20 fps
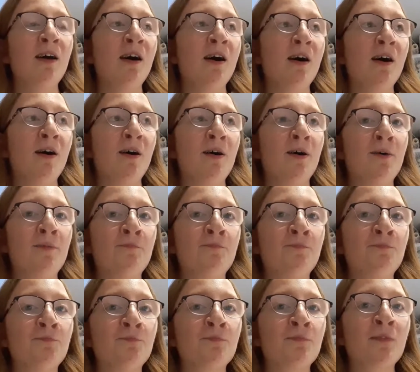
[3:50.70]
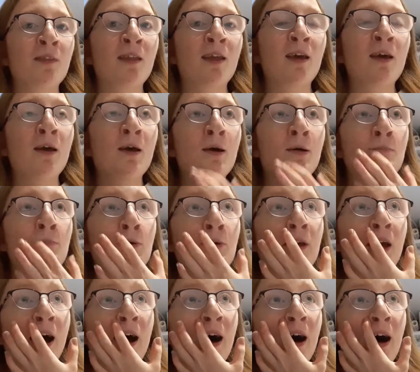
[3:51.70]
But
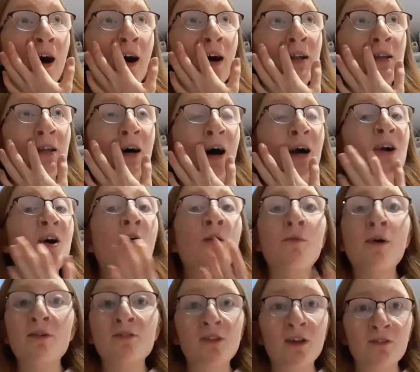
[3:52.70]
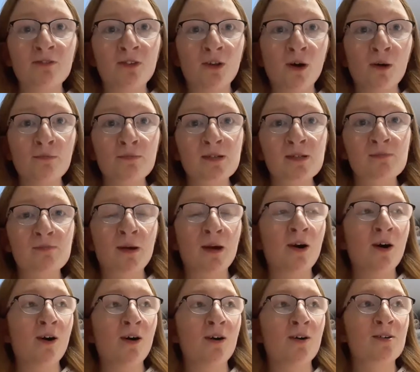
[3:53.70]
yeah, and I can't wear flip-flops
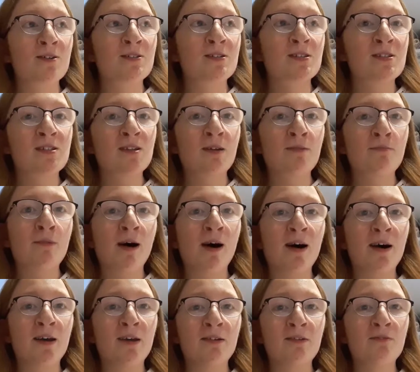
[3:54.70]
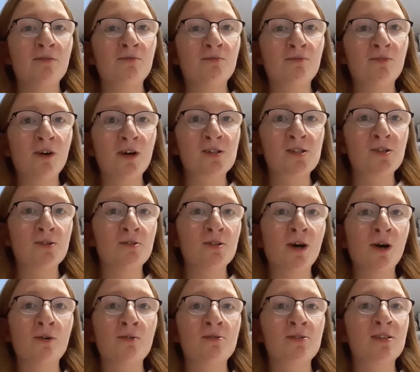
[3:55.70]
because my first 2
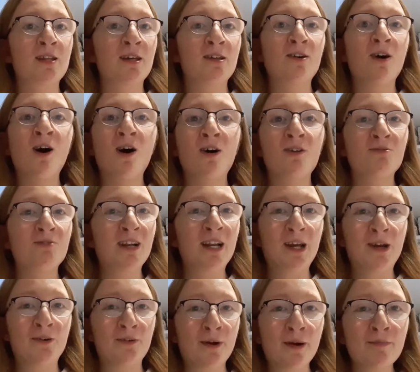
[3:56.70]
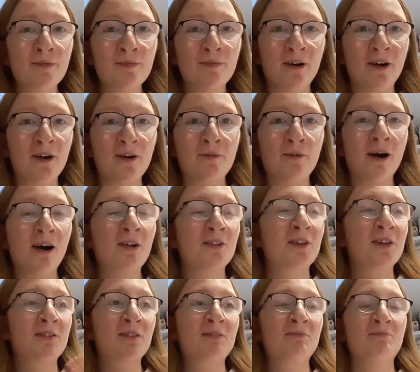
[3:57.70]
toes, they can't really grip very well,
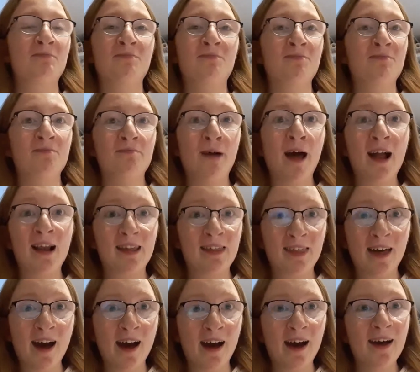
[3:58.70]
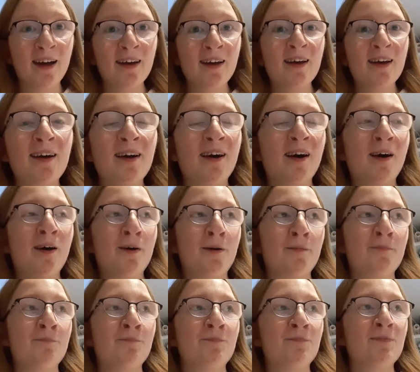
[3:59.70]
they're barely there,
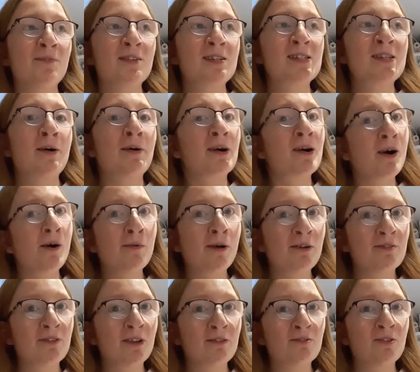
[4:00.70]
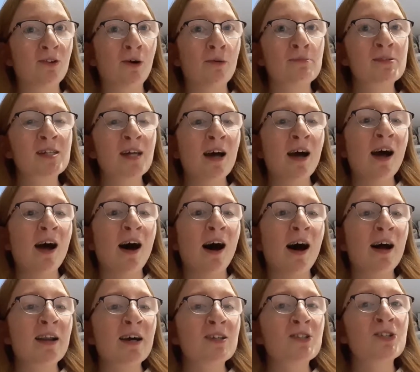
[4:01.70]
so I can't wear flip-flops.
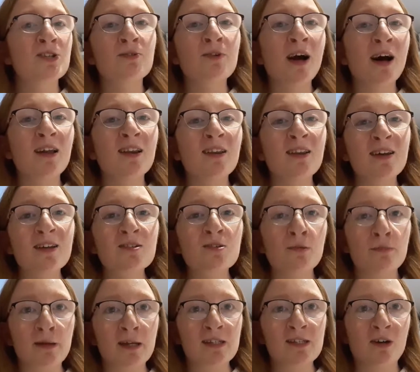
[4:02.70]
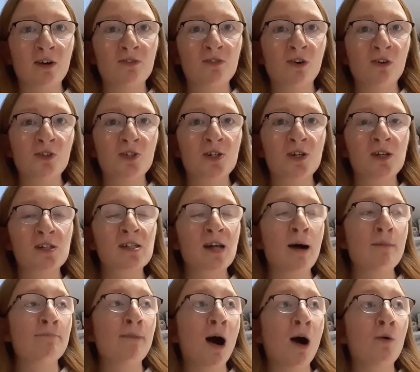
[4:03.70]
And I do get a little bit self-conscious
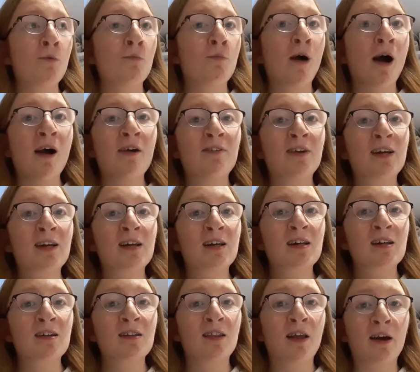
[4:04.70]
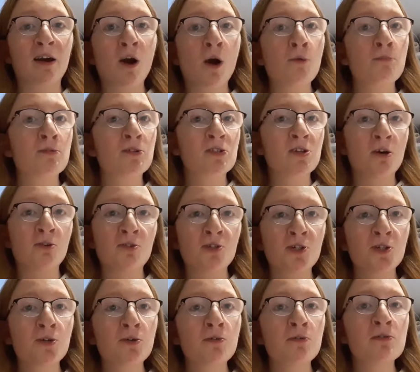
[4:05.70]
about wearing like open-toed
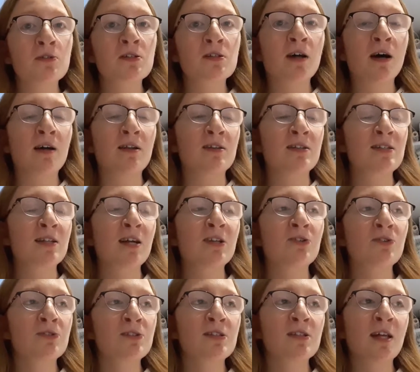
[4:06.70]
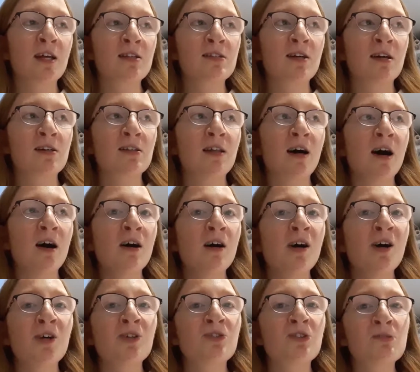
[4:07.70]
shoes and sandals and things like that,
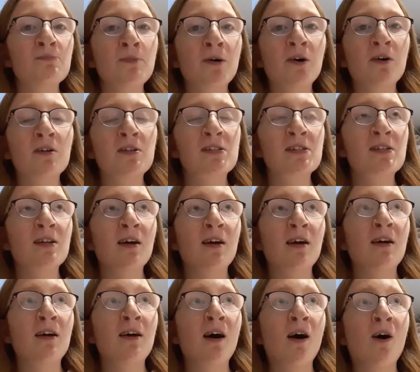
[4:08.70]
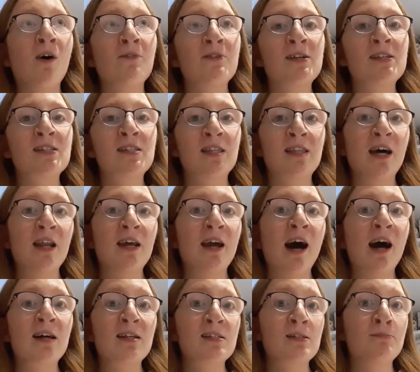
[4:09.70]
just because obviously then it
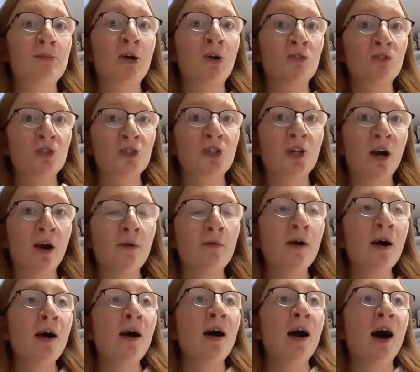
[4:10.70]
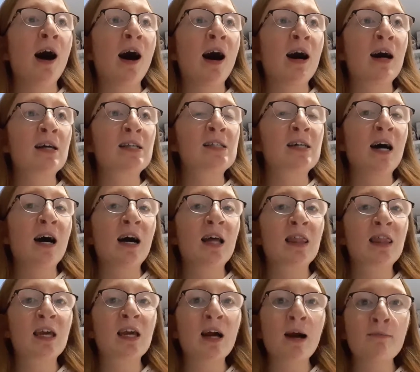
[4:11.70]
has to be on show. And I
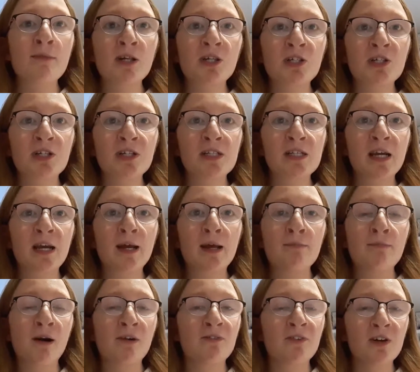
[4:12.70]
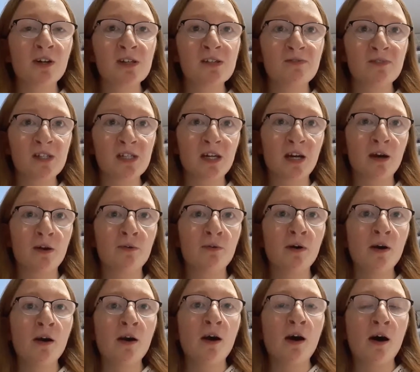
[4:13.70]
think I mentioned in my first video,
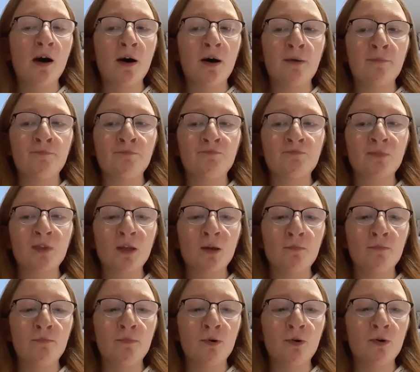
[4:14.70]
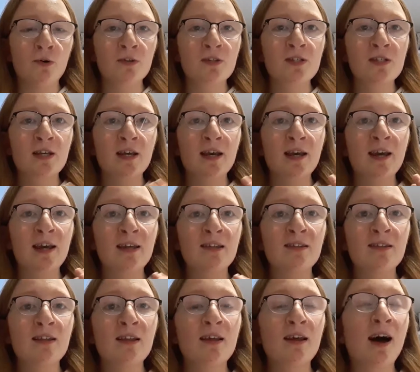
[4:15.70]
but
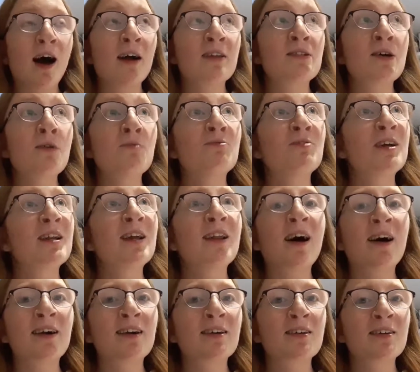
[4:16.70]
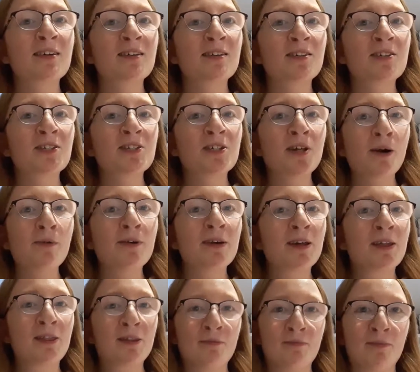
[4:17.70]
I don't really like
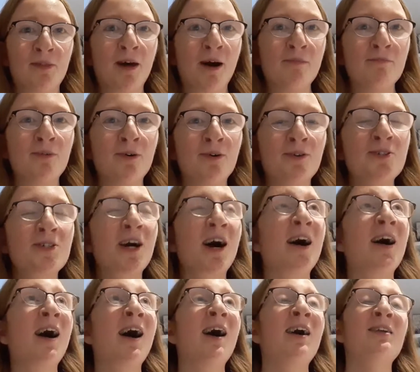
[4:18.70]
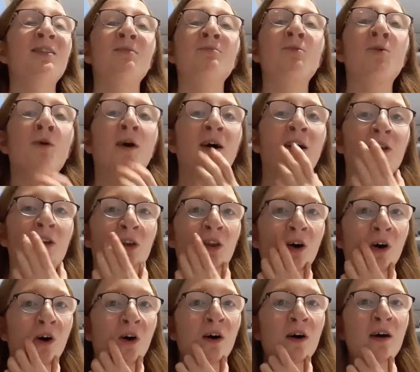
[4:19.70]
showing them that much. I hide them quite a
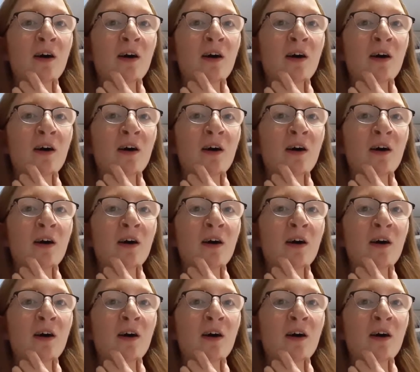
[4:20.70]
lot.